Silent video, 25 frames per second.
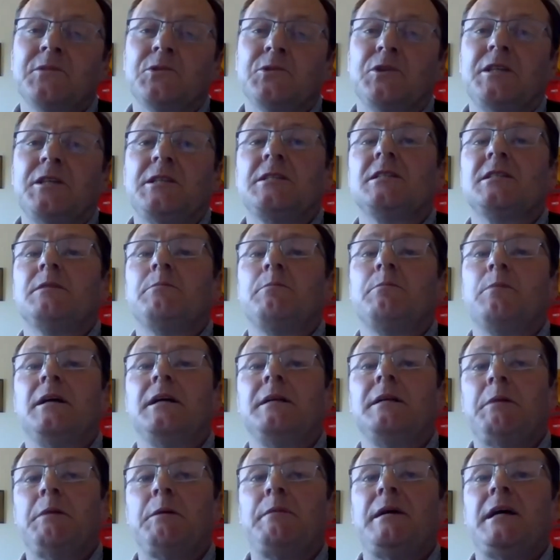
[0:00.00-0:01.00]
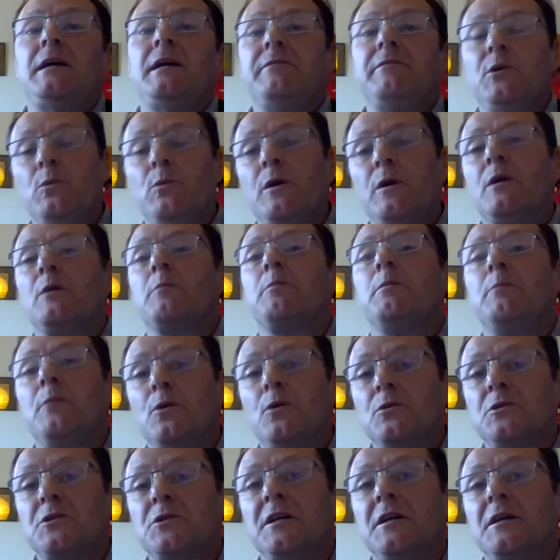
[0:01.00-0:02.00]
So this is a behavior we are
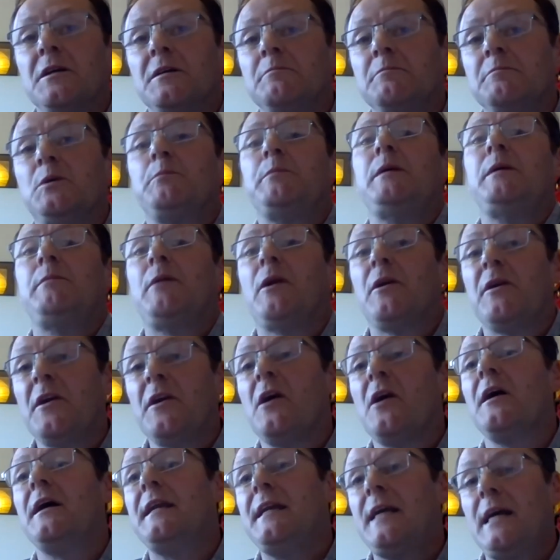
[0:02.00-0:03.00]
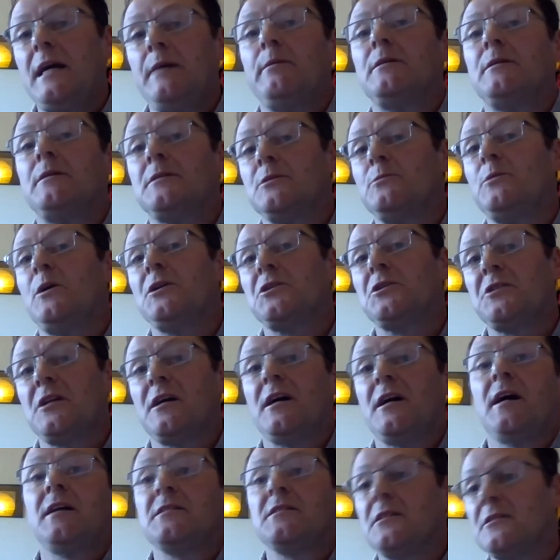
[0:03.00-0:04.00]
promoting, but people are not enabled to wash
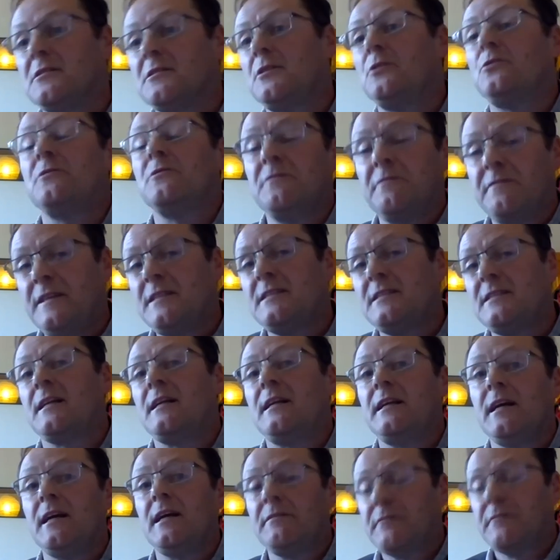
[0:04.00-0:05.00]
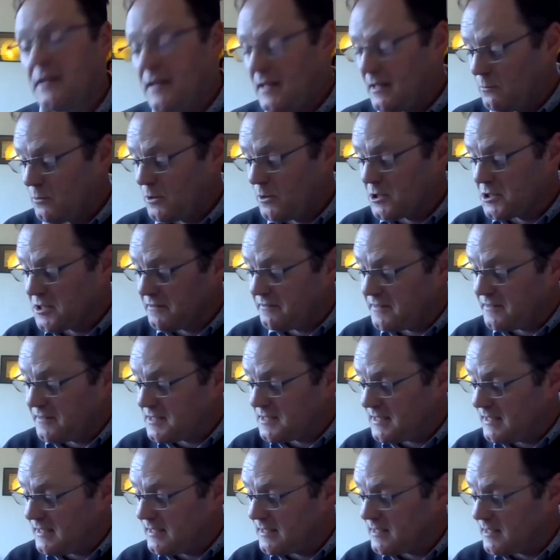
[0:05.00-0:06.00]
their hands because they don't physically have the hand washing
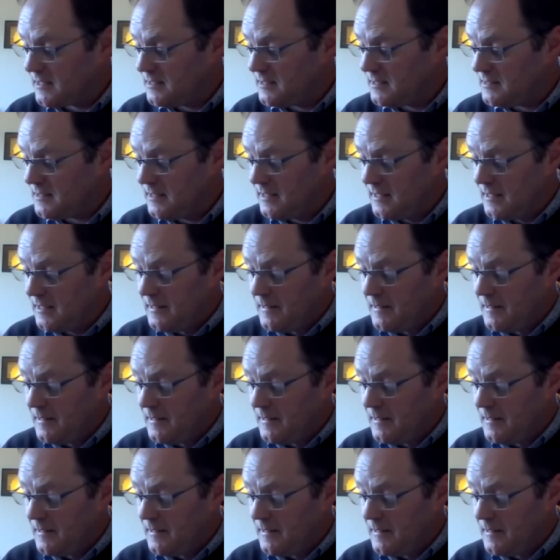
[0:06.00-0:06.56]
facilities.